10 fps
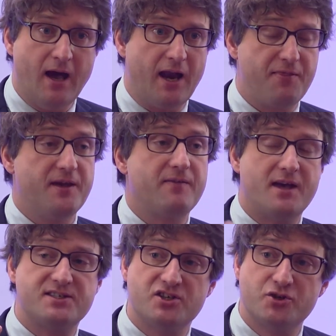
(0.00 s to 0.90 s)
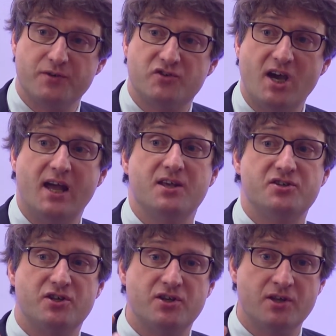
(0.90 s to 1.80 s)
And I think that's the sort of challenge
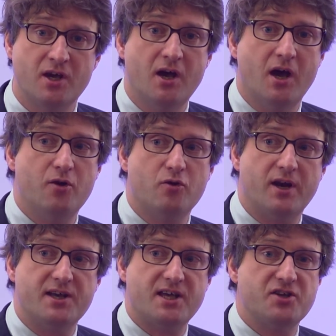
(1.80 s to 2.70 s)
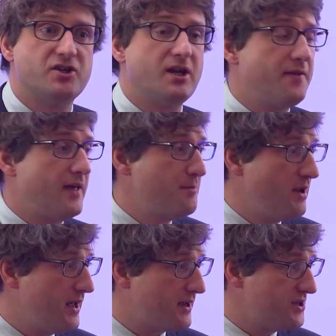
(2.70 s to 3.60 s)
that an organisation like the
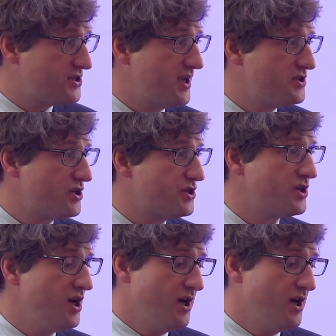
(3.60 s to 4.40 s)
Himalayan Consensus